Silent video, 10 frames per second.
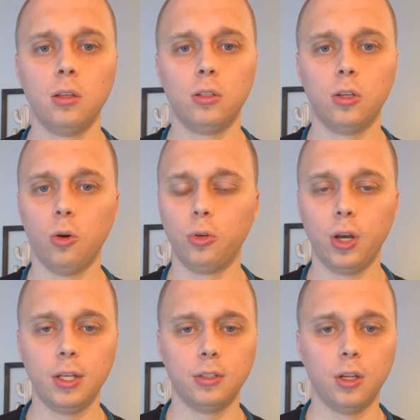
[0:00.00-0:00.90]
Code
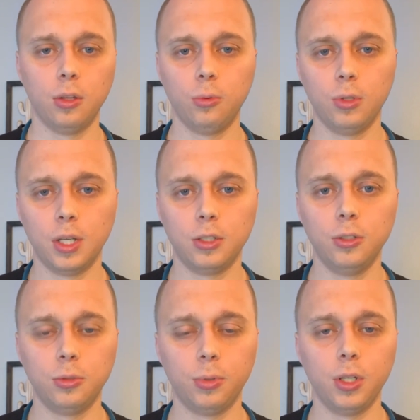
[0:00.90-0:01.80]
gray is another one that's
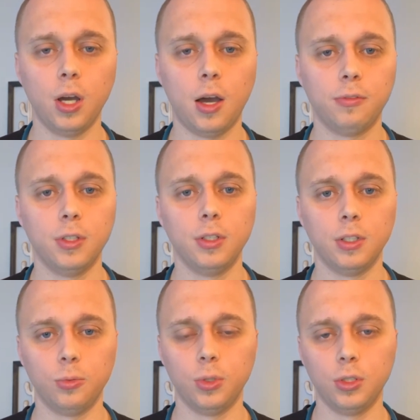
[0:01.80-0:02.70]
used pretty often.
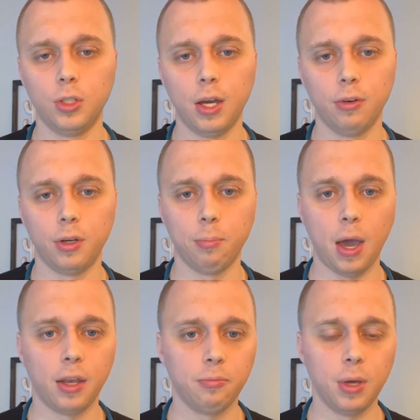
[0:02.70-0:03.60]
It's when you have a
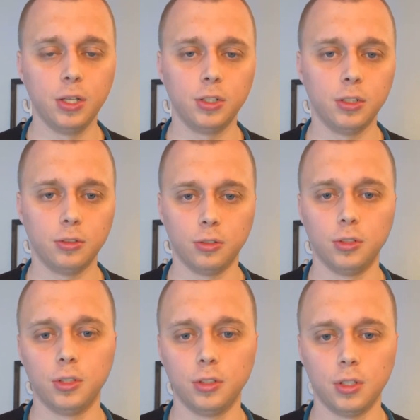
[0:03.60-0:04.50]
combative patient. So
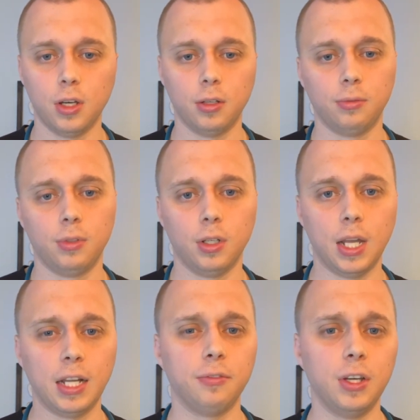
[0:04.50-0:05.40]
this is an
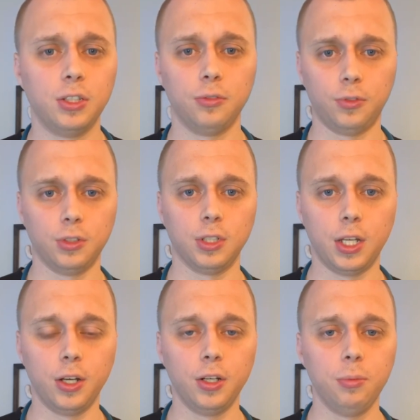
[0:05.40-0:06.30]
activation for
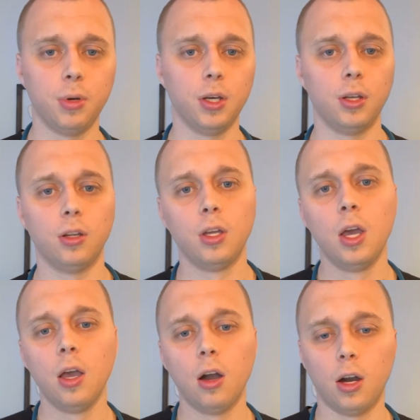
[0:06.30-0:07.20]
security, but
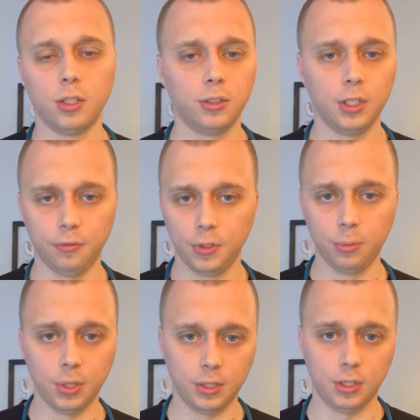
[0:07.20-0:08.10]
honestly, if
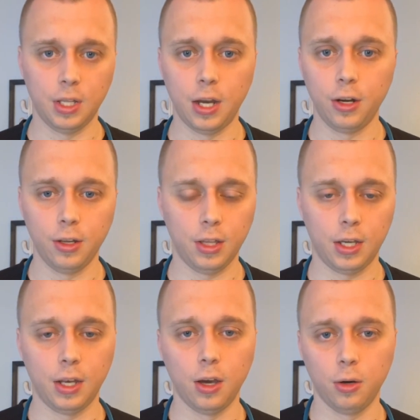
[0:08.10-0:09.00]
anybody's in the area that
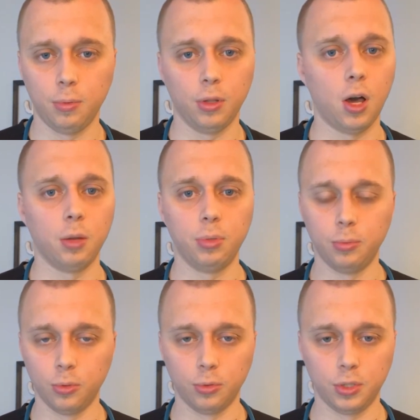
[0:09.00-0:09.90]
can help, a lot of
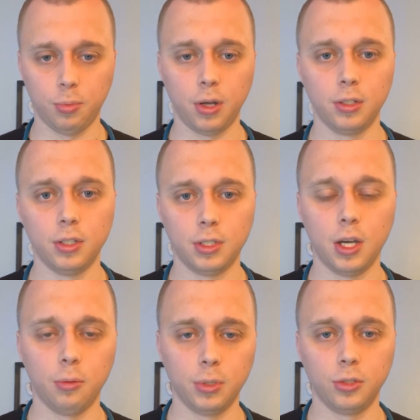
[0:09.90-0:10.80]
people will respond to this to
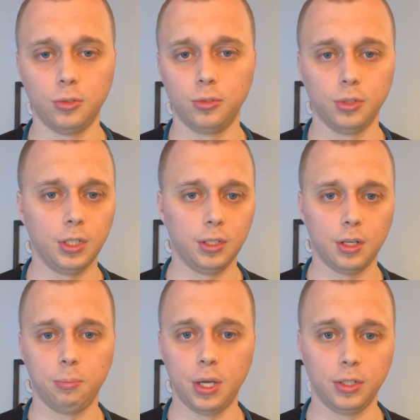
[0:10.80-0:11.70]
help because usually a
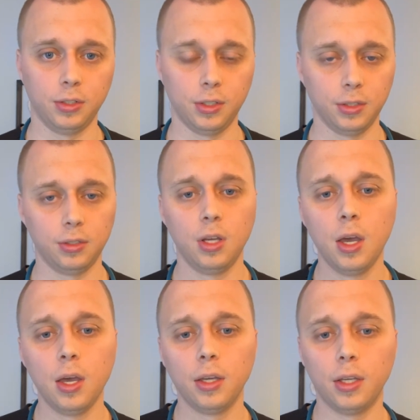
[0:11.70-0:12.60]
patient is
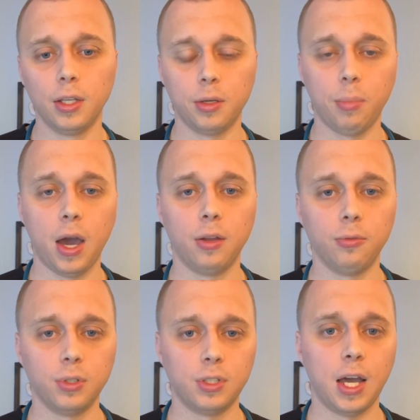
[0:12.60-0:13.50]
getting combative
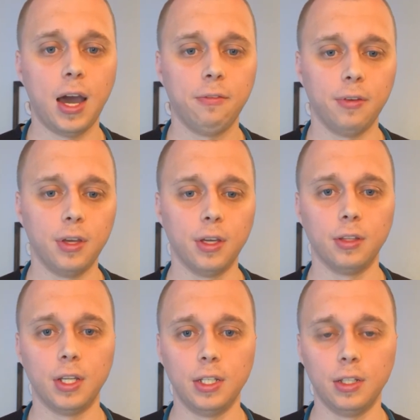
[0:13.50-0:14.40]
with staff and
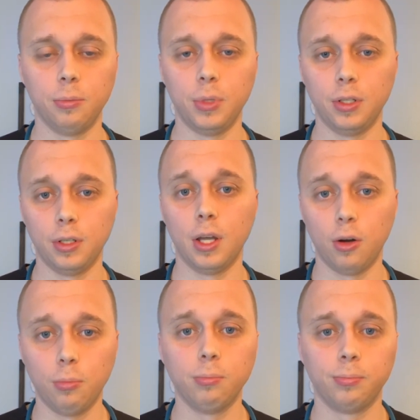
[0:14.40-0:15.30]
they need immediate
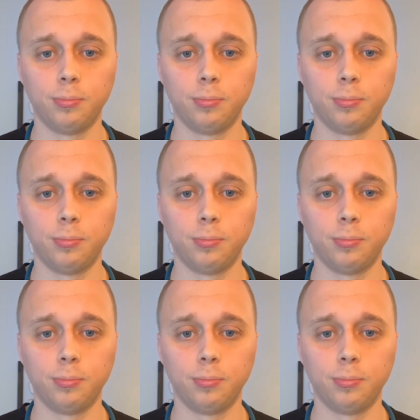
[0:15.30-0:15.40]
help.